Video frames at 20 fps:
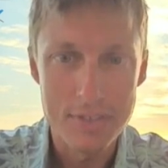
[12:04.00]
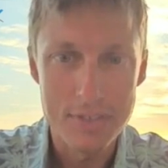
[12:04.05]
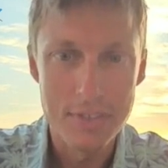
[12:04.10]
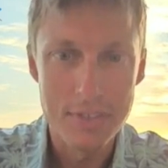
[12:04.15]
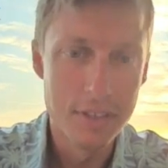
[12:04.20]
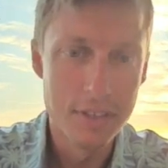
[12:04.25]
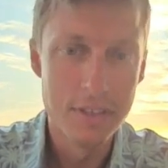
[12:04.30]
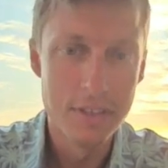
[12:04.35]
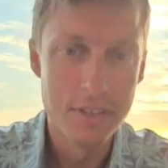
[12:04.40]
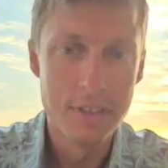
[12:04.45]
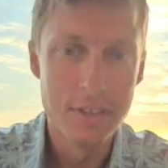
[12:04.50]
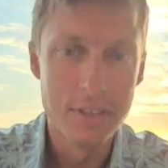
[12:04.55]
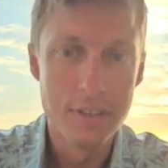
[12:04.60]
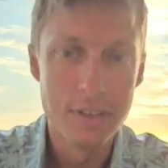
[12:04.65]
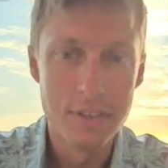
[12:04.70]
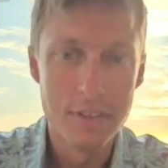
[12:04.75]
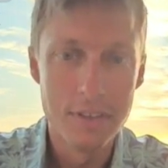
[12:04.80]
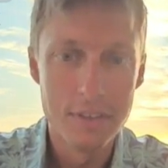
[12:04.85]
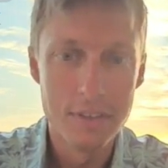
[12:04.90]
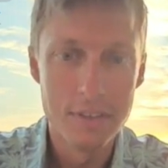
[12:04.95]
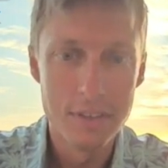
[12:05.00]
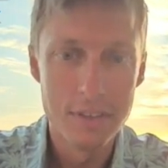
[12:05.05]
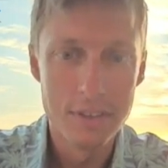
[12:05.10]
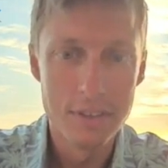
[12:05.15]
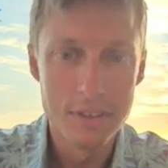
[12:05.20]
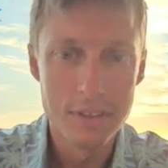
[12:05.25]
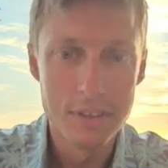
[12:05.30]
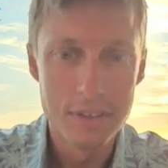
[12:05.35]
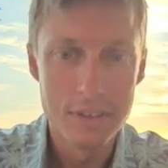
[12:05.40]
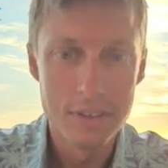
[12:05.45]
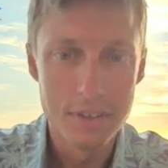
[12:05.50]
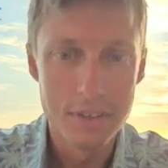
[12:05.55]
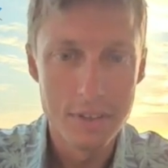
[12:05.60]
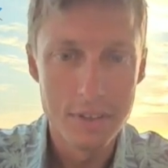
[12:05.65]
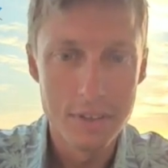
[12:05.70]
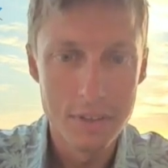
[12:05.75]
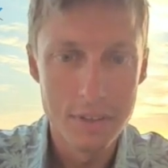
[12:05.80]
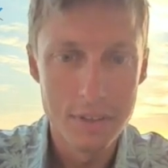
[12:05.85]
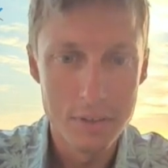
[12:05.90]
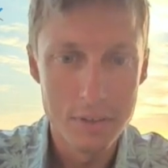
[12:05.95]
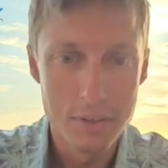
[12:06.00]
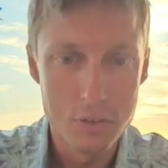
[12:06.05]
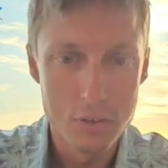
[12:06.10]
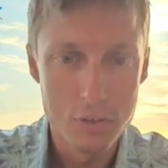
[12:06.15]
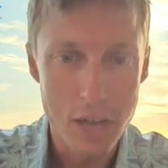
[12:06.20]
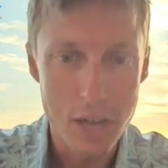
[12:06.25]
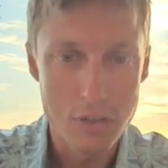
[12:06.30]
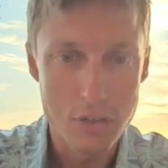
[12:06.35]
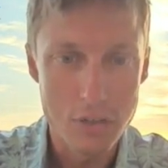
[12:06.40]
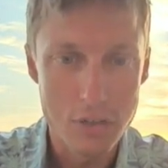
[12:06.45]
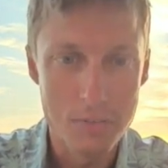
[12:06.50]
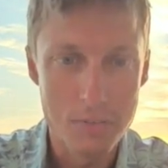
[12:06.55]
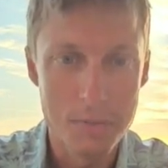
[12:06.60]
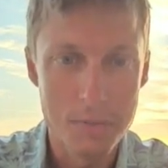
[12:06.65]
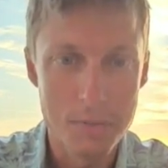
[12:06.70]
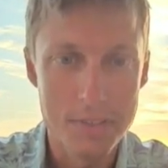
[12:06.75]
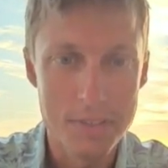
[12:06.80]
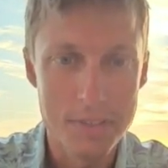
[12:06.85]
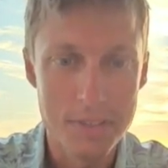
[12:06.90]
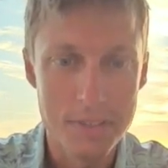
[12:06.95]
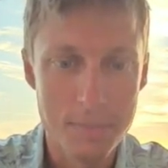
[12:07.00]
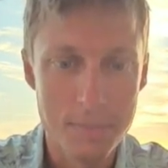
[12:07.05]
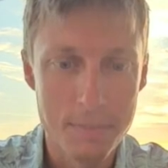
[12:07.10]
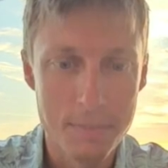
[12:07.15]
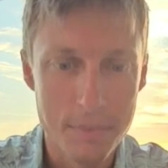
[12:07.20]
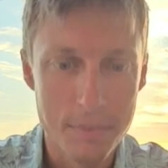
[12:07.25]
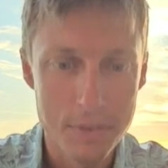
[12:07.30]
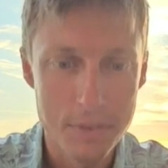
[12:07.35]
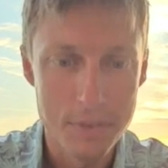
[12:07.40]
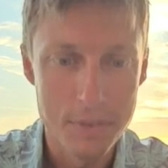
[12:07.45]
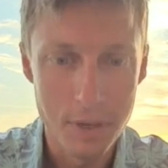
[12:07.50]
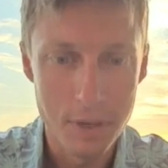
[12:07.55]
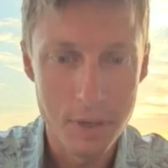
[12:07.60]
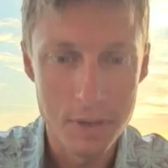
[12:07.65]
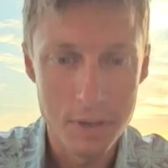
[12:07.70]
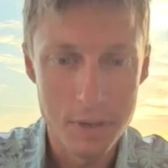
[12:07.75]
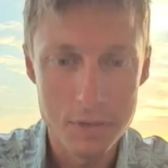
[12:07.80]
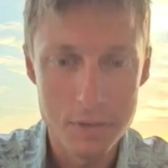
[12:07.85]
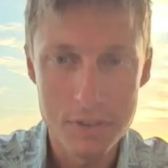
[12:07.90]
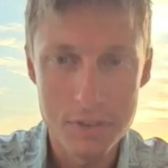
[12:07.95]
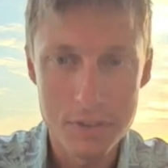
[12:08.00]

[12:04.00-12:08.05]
in the ChatGPT. So just